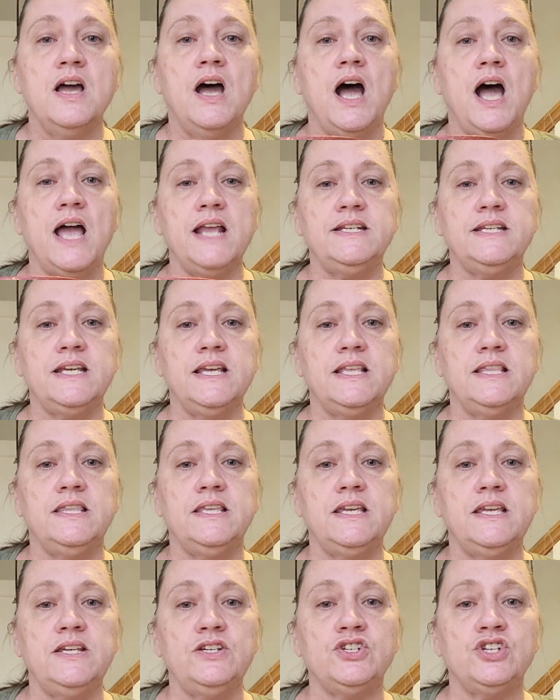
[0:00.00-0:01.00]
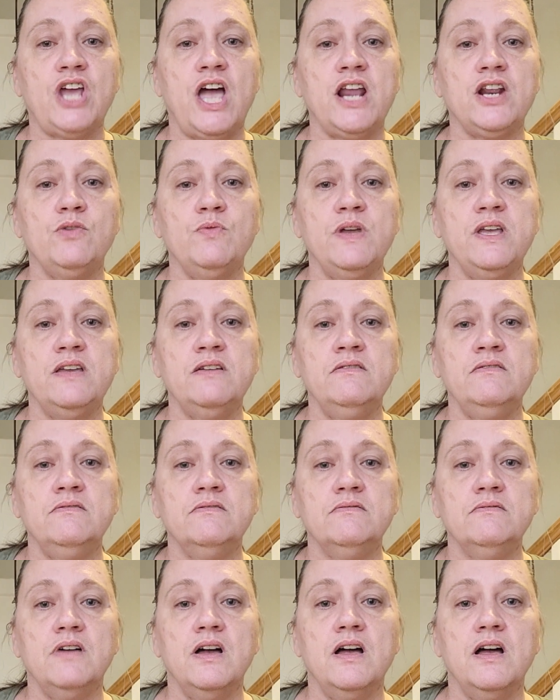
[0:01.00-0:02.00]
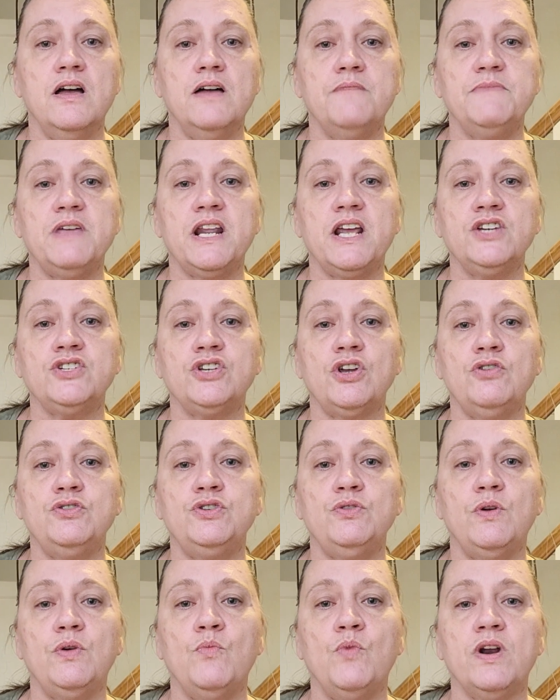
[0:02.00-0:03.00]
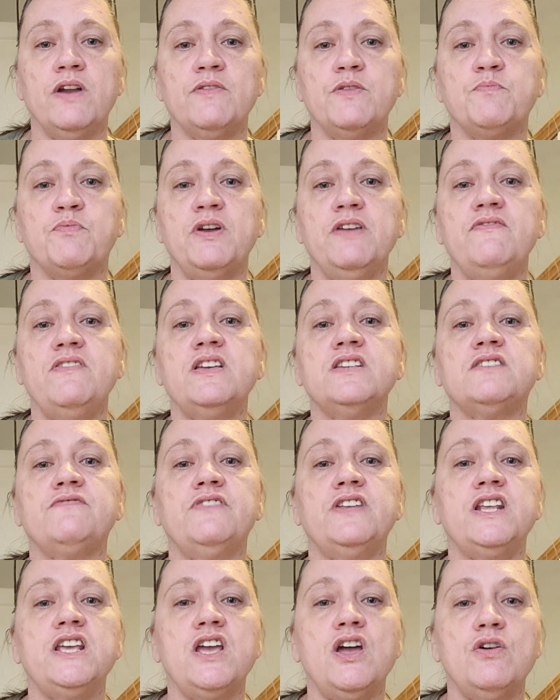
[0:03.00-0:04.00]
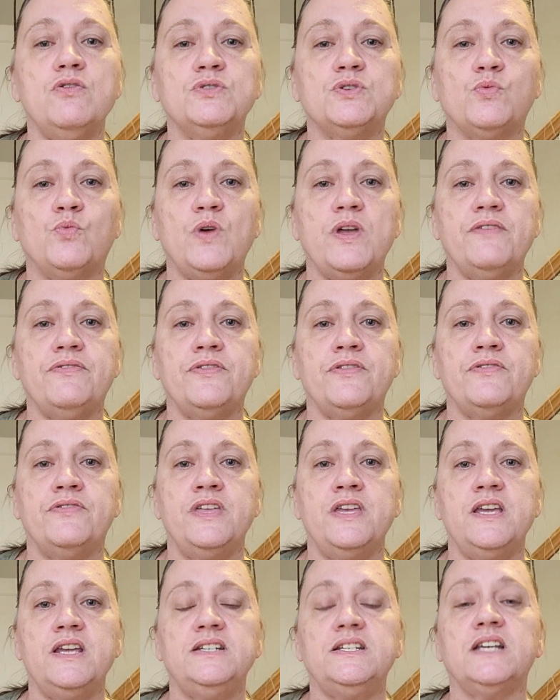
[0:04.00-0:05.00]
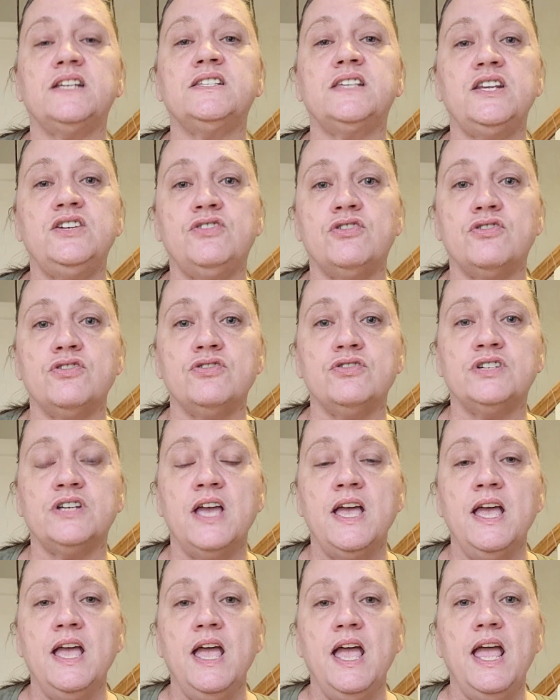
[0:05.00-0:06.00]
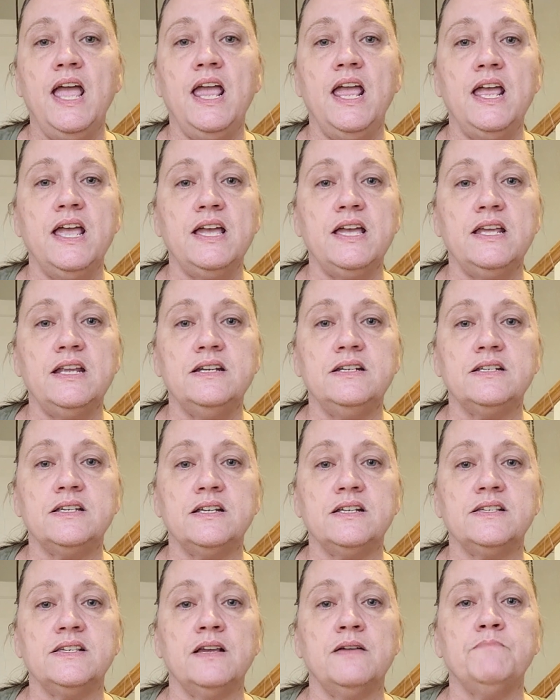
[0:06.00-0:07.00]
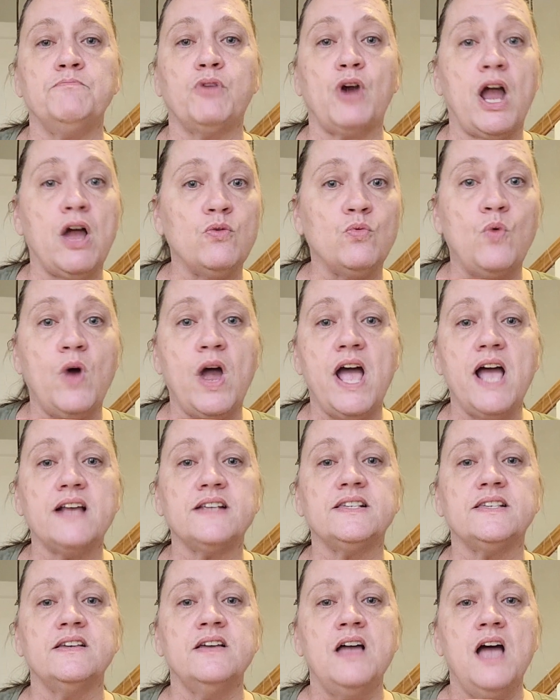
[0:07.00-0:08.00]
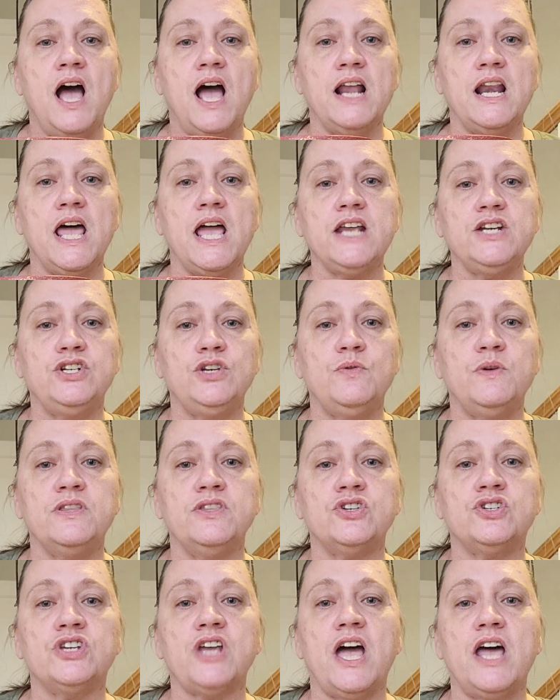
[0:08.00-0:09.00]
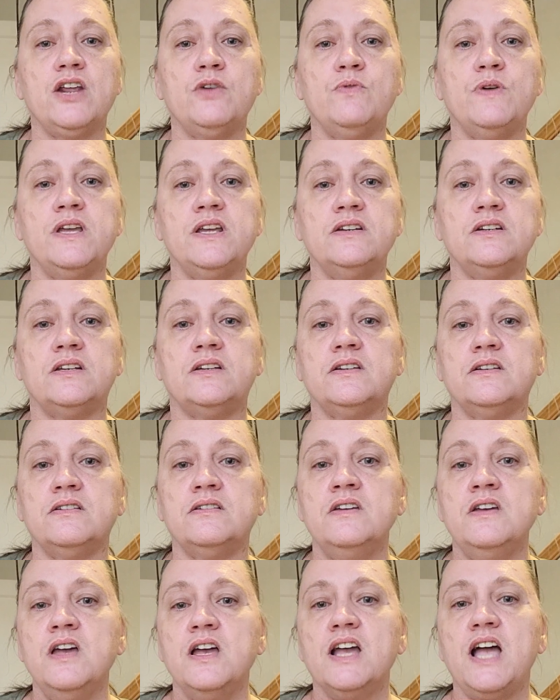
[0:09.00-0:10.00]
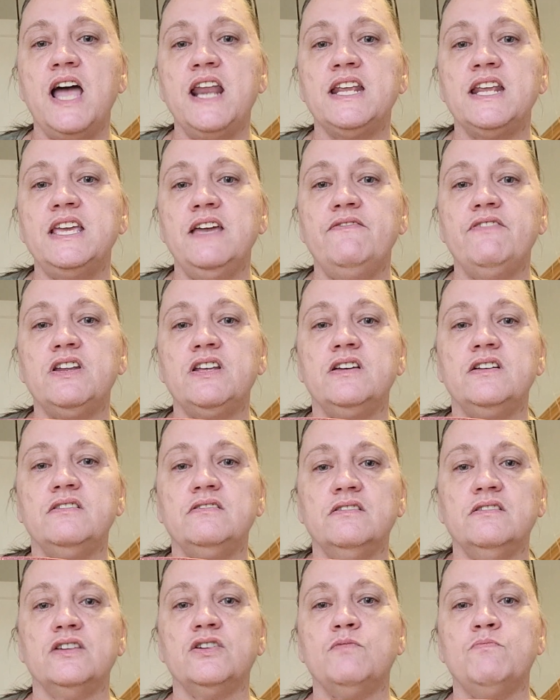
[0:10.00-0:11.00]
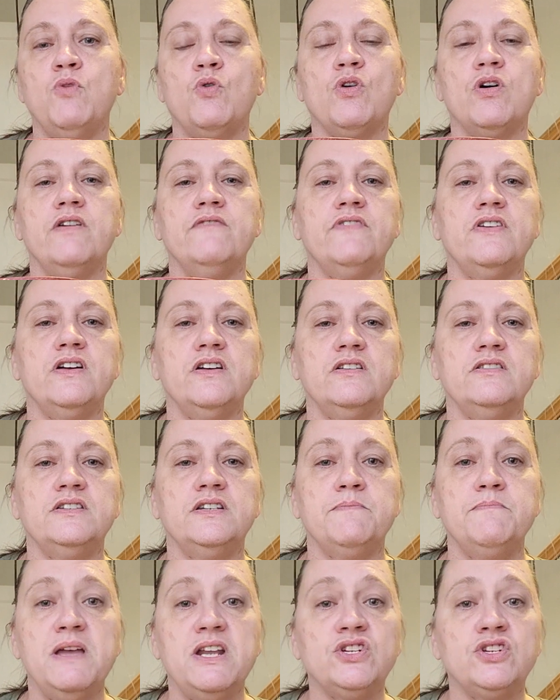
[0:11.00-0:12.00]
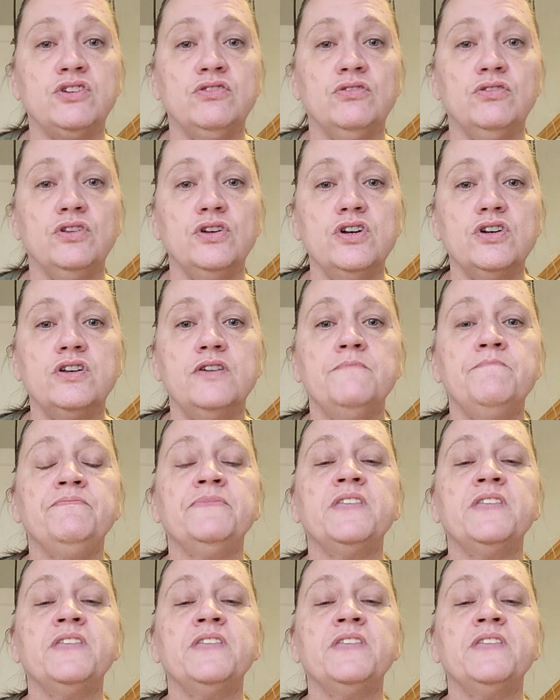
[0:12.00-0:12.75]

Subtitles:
I did the shadowing that I showed you in one of the previous videos with the Dixie dirt and some brown wax. I like doing the shadowing to kind of give it a little more of a dimensional look.